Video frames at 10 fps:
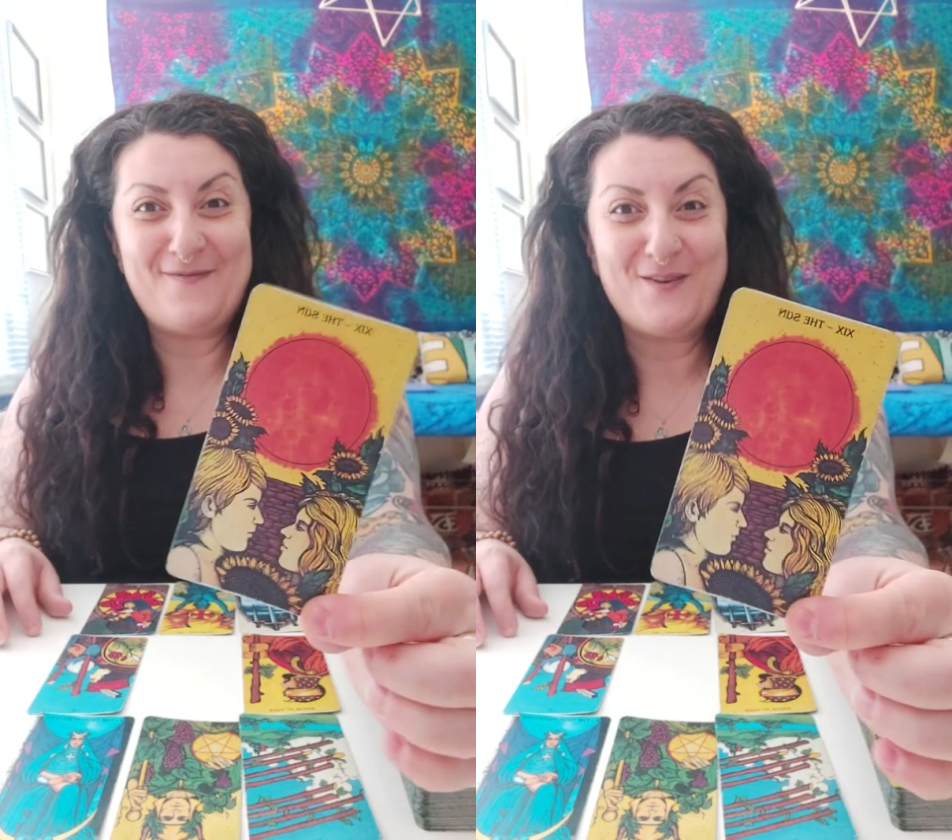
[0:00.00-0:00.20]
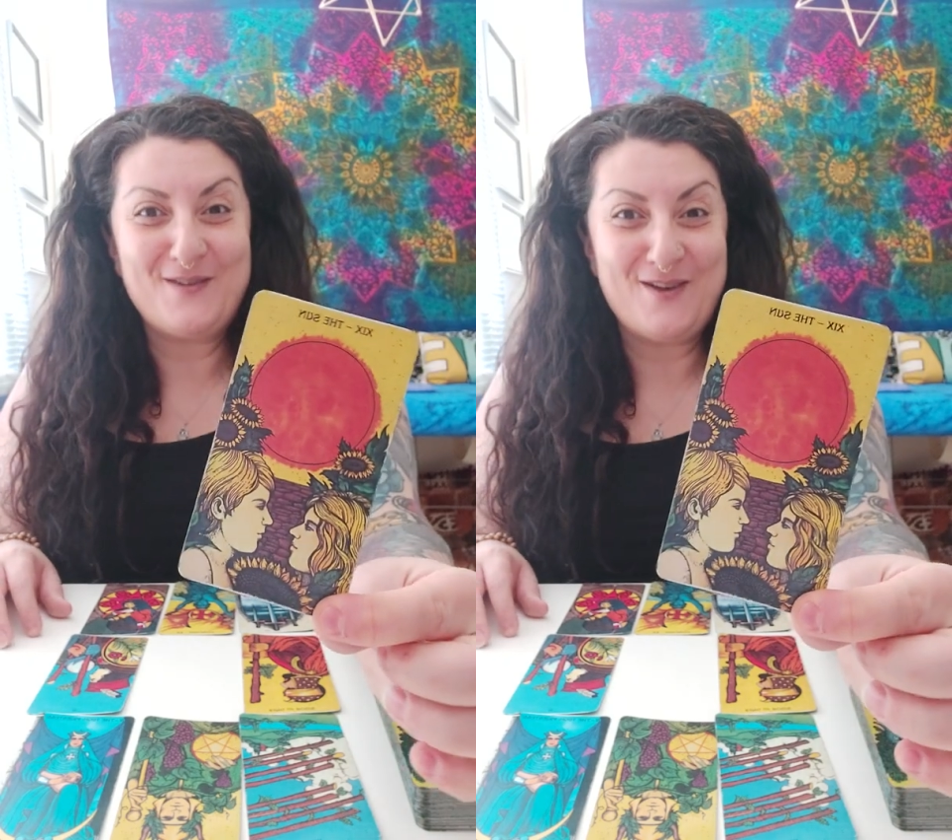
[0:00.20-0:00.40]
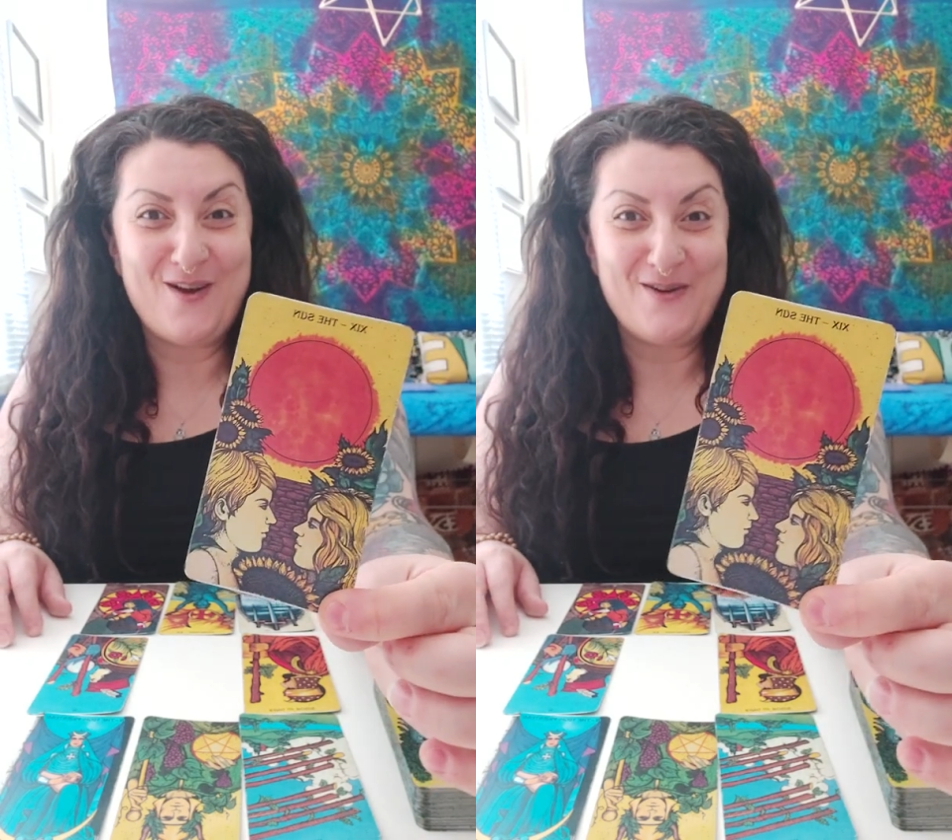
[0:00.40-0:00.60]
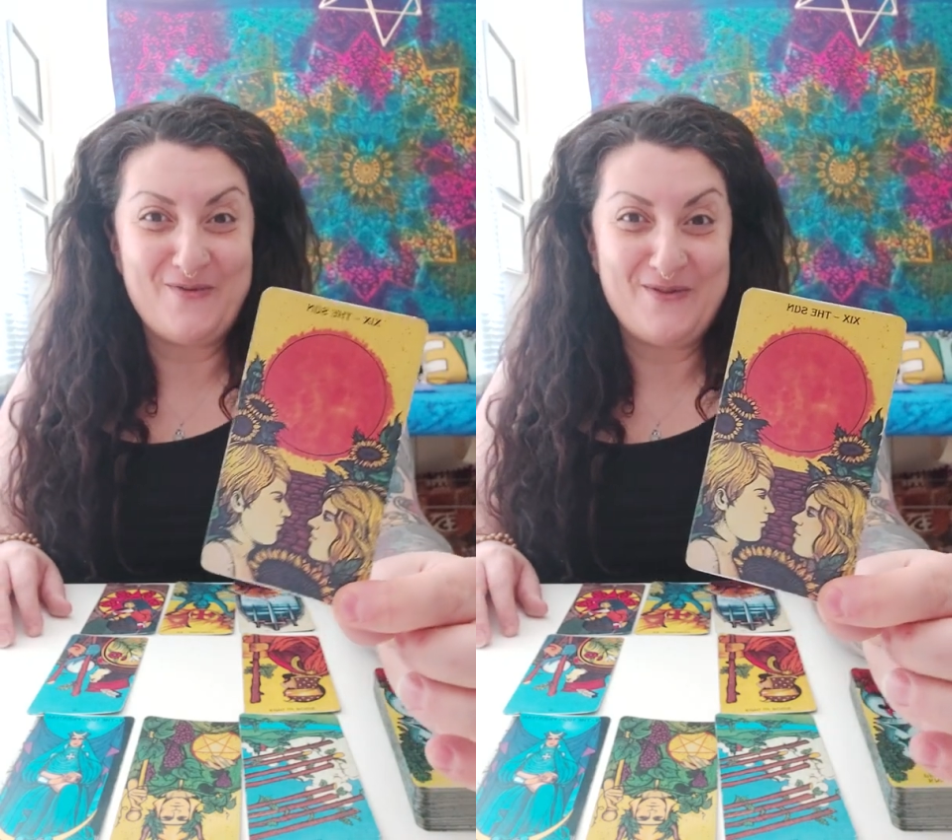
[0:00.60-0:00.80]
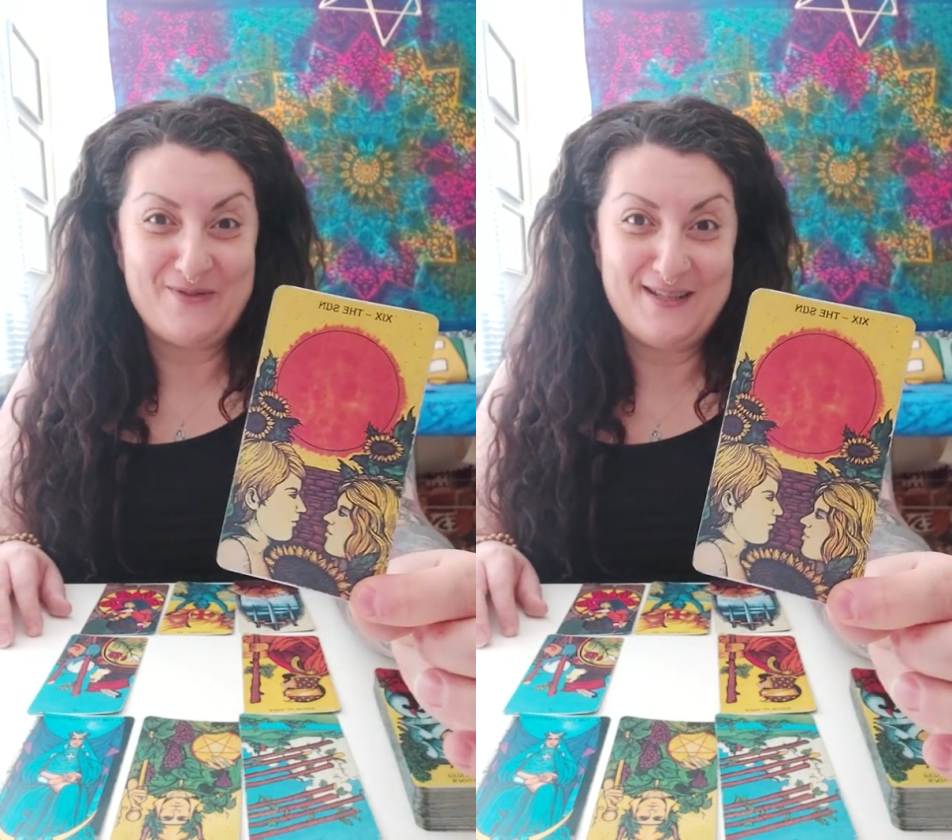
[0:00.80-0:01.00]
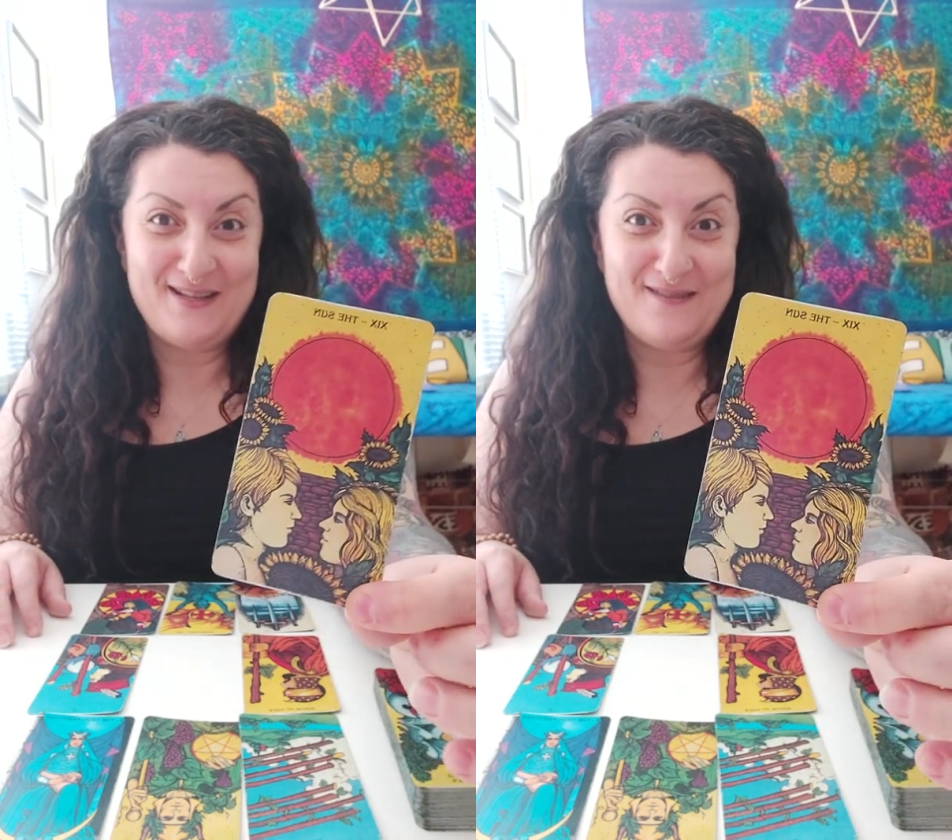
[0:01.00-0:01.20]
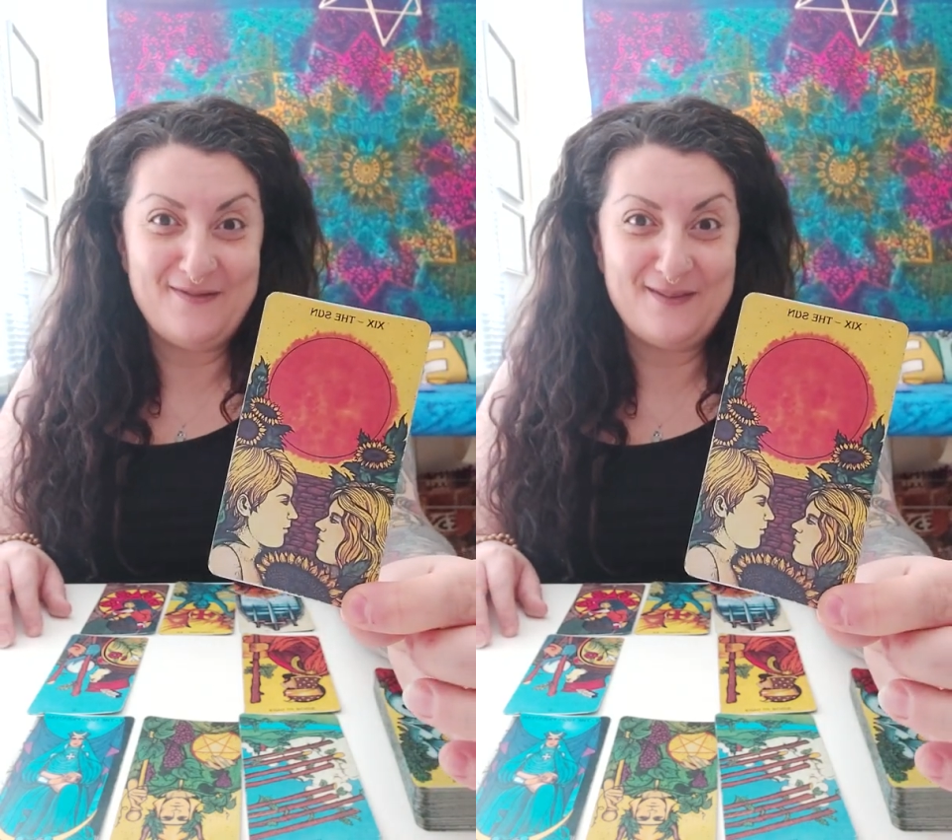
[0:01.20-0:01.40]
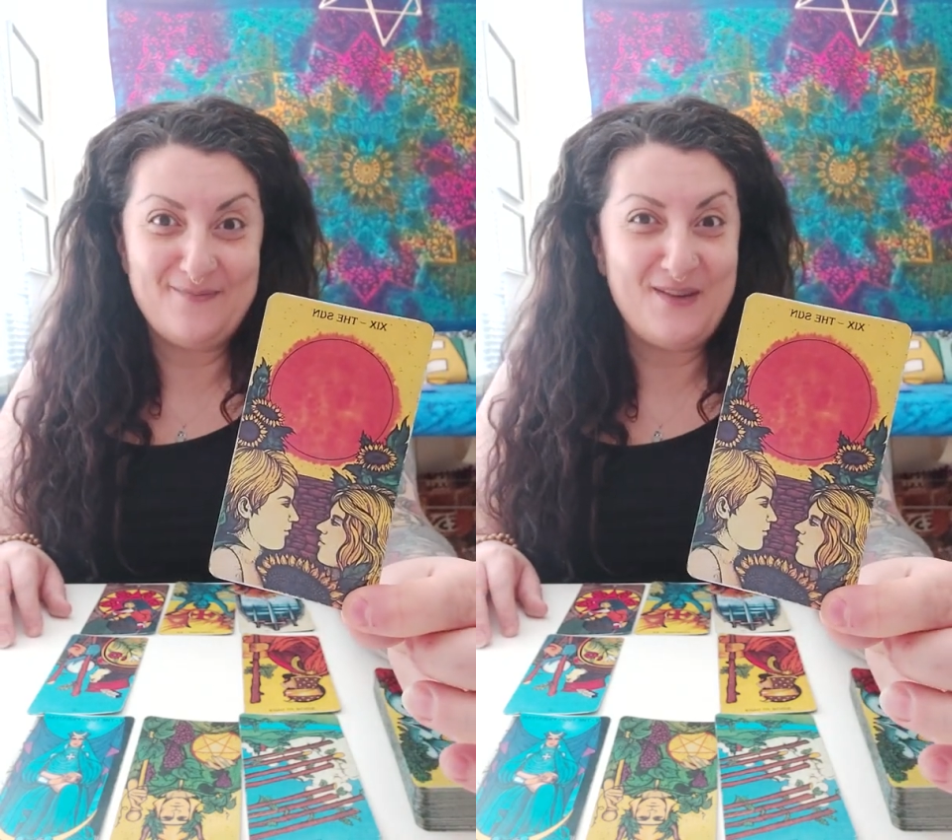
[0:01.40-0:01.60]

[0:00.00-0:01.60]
first card we received.